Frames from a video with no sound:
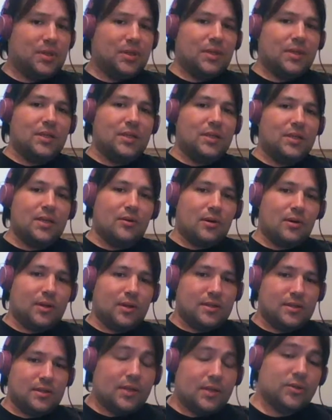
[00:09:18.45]
at the Glinka
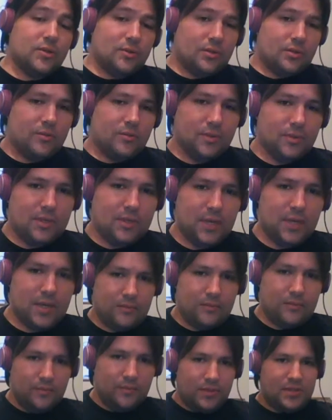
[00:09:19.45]
organization who would
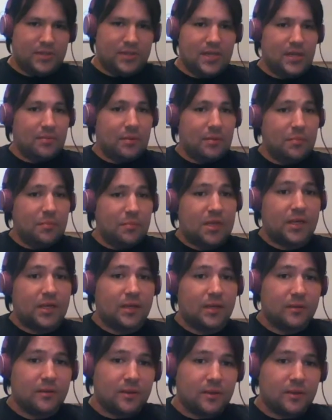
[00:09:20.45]
then set up a meeting.